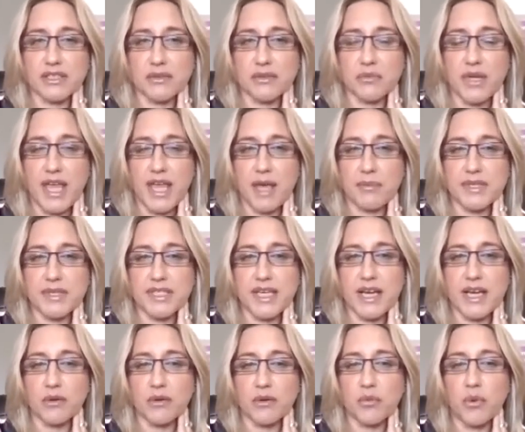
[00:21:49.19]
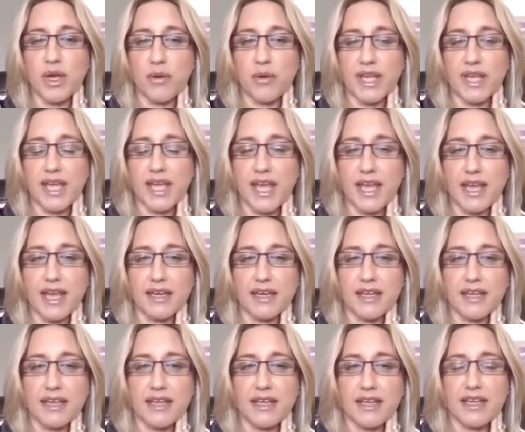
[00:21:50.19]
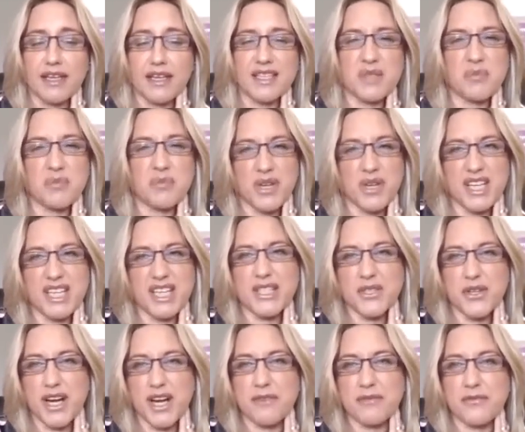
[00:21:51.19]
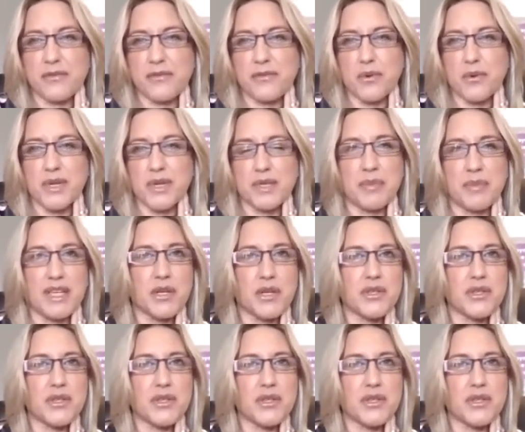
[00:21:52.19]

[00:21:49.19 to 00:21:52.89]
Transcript: We're happy to help where we can. It's pretty straightforward